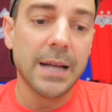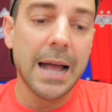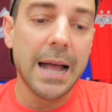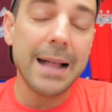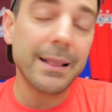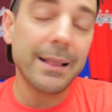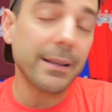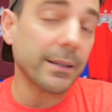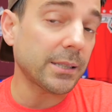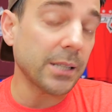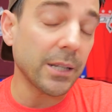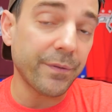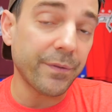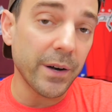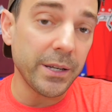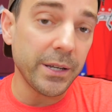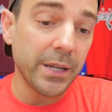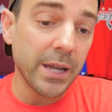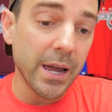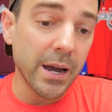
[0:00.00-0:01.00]
Alex
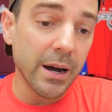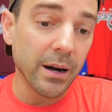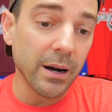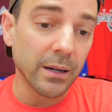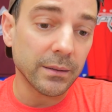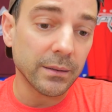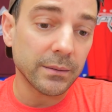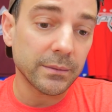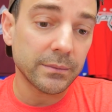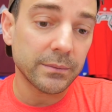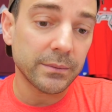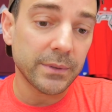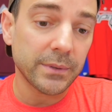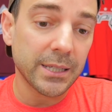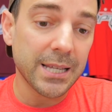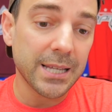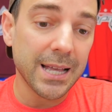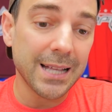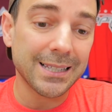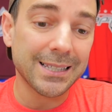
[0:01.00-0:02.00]
Lafreniere
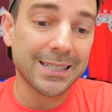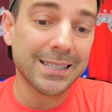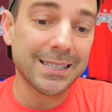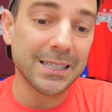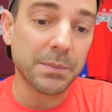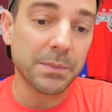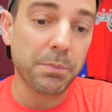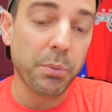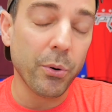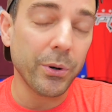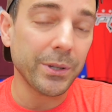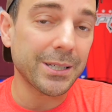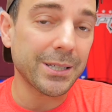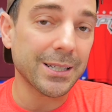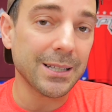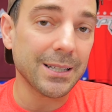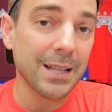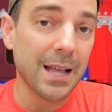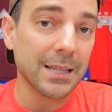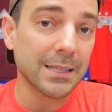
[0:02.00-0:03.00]
has had six points in
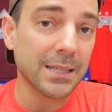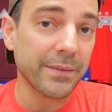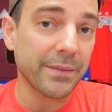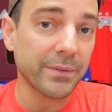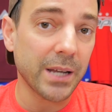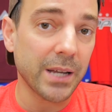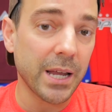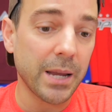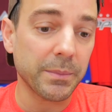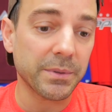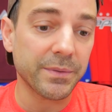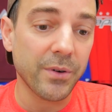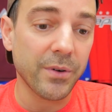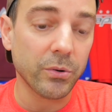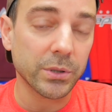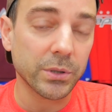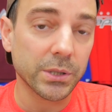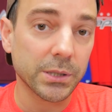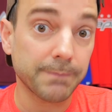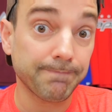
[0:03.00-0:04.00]
his last seven games,
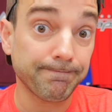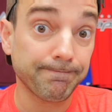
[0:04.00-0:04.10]
folks.